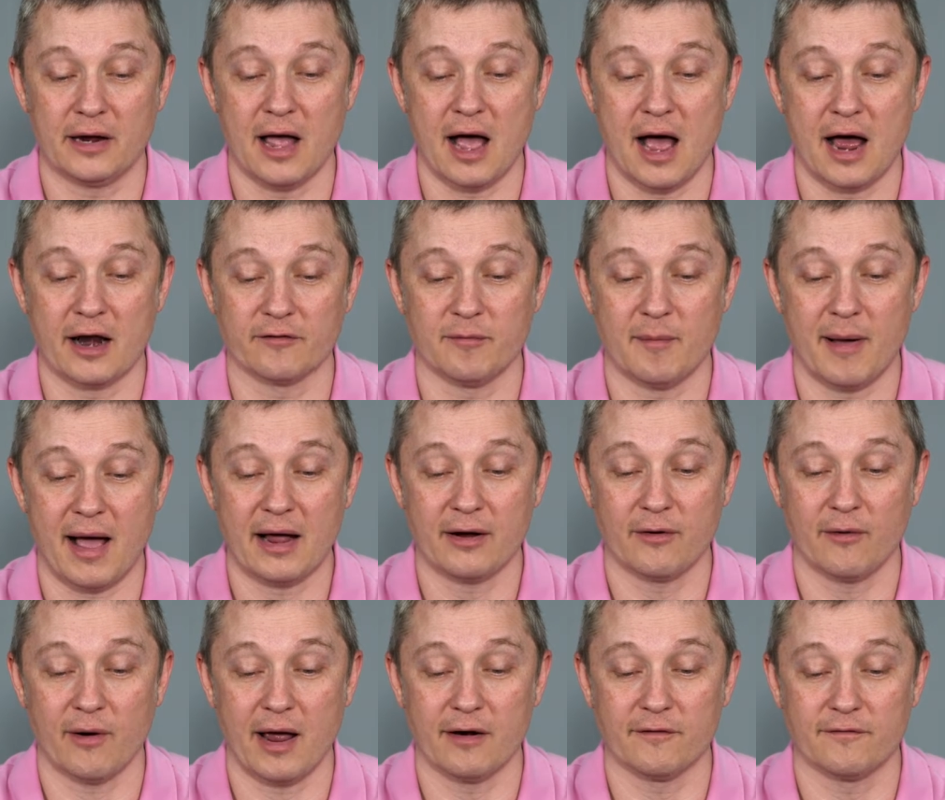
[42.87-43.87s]
God of my
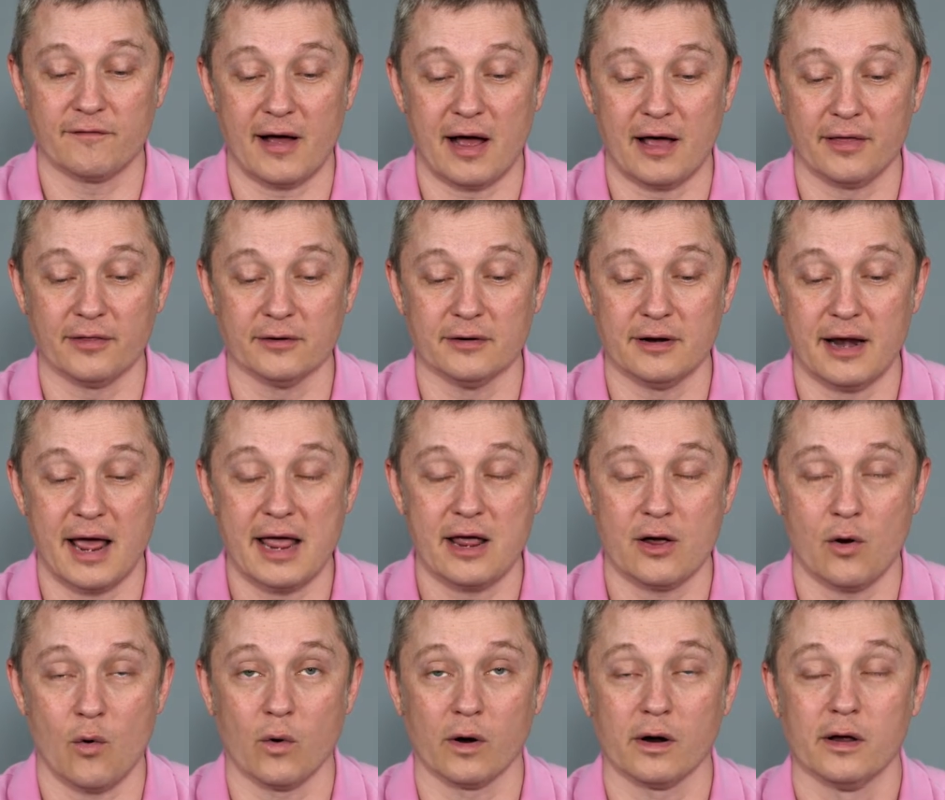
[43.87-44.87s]
grandfather
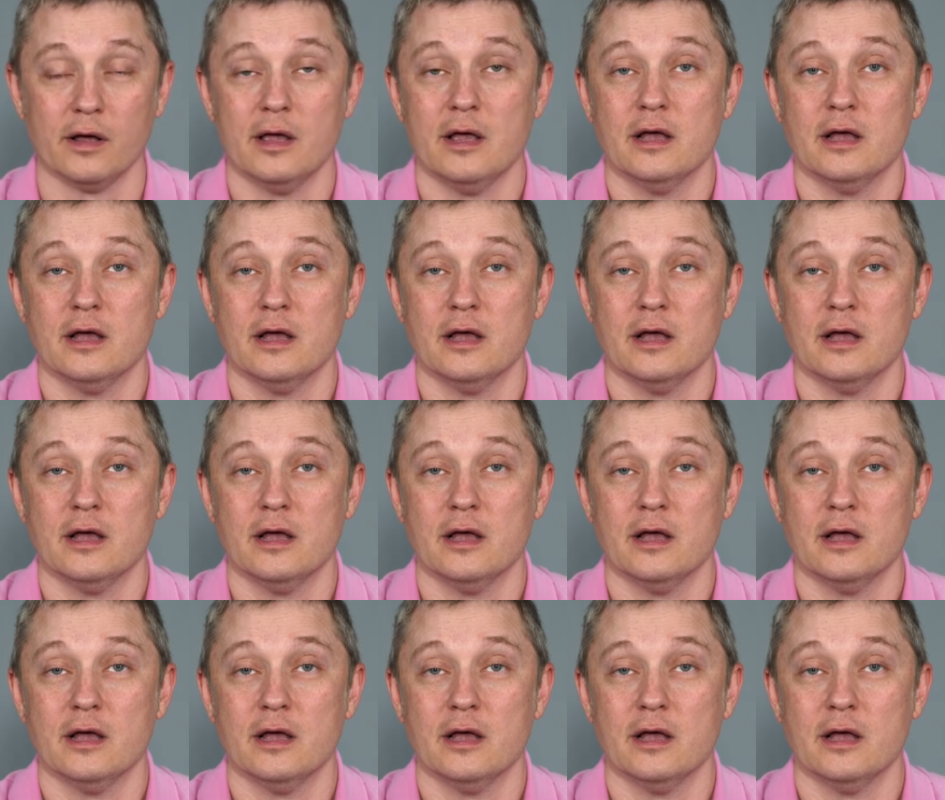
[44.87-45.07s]
Nahor."